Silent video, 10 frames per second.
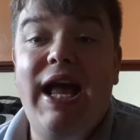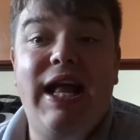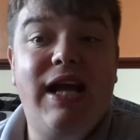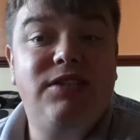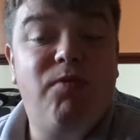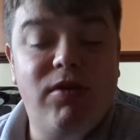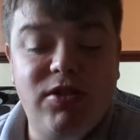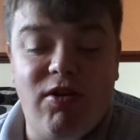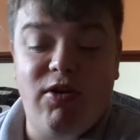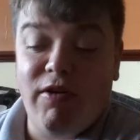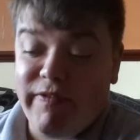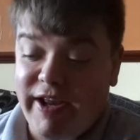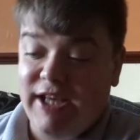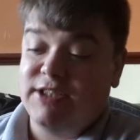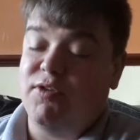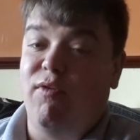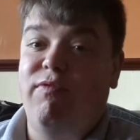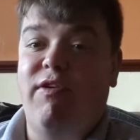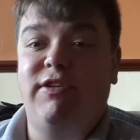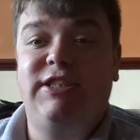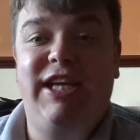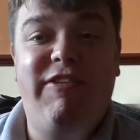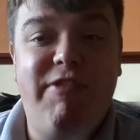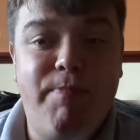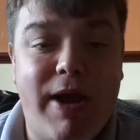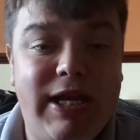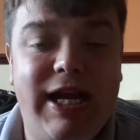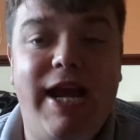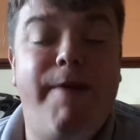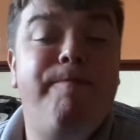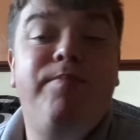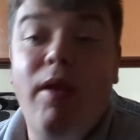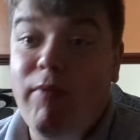Hey, yes, what's going on? It's Talk Forest TV back here.